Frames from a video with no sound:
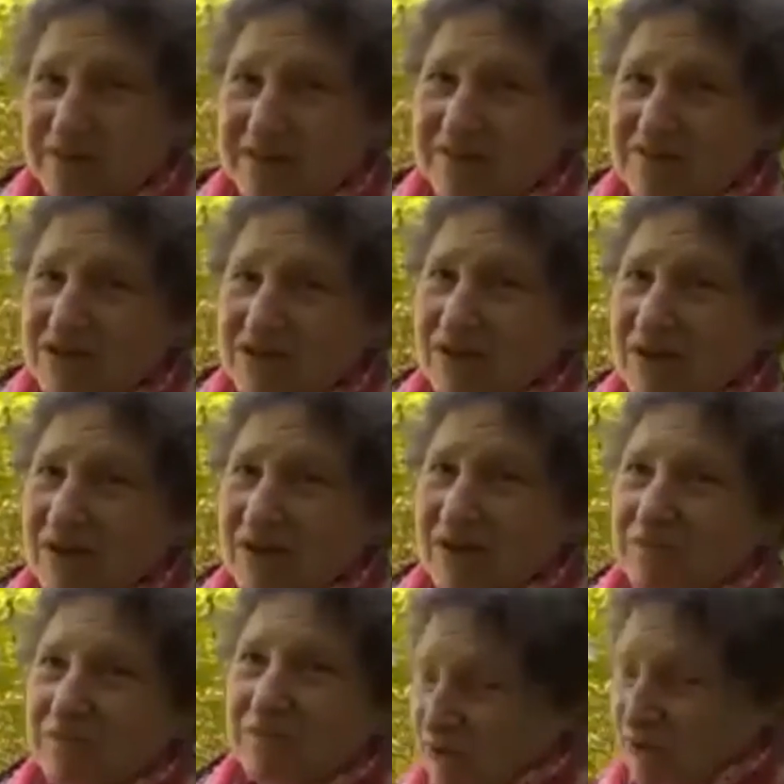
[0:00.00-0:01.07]
and then you have a
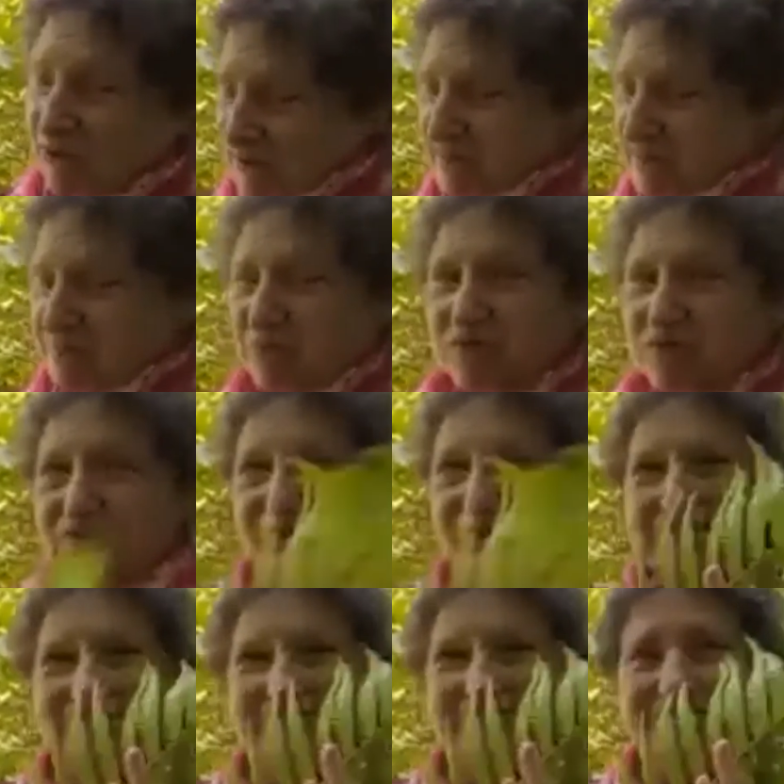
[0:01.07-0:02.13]
print. Isn't that beautiful?
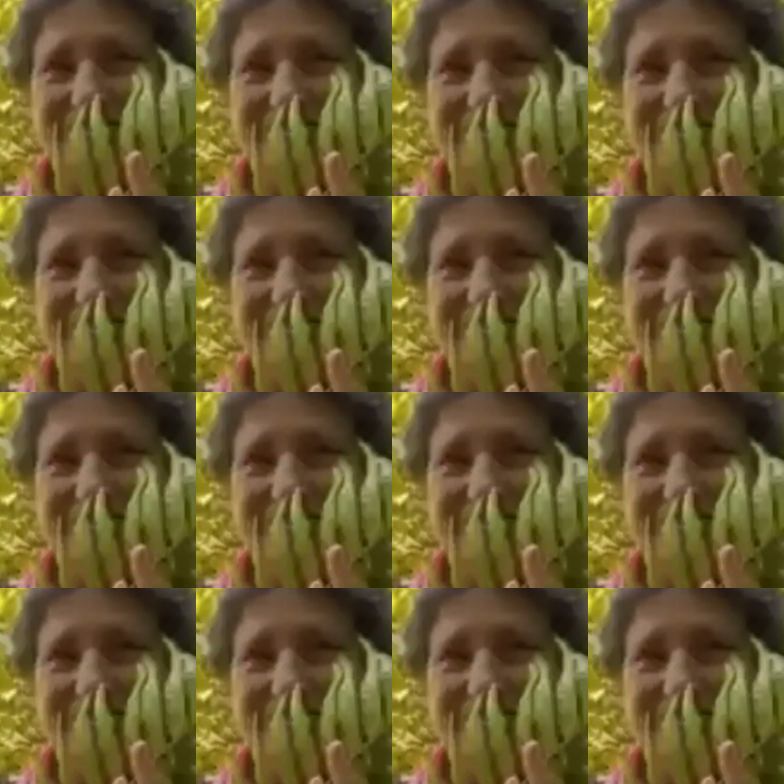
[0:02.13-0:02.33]
That's